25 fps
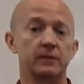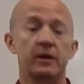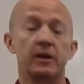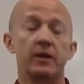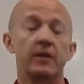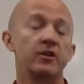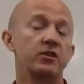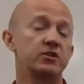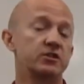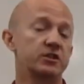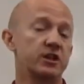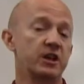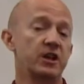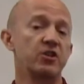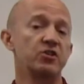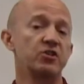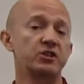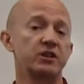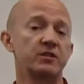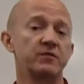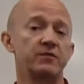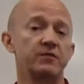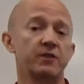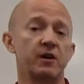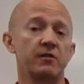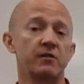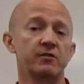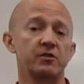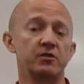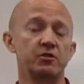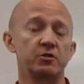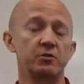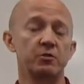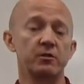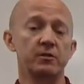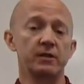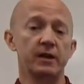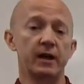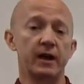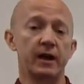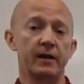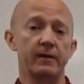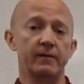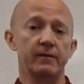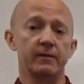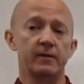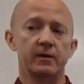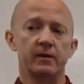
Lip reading: There's energy involved in doing that.